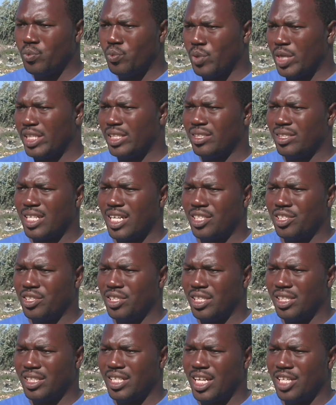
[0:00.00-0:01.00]
waste
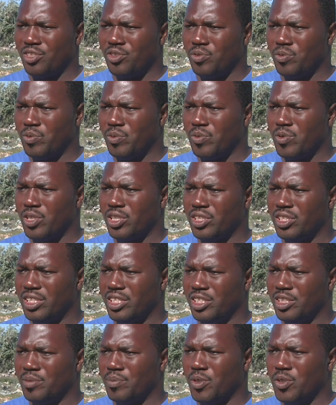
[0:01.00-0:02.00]
that you want to
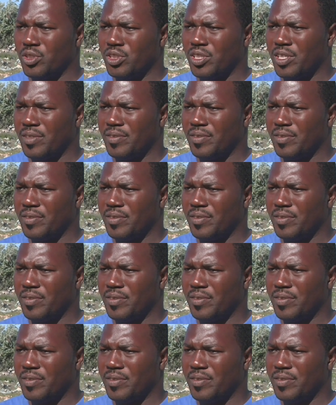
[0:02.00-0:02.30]
dispose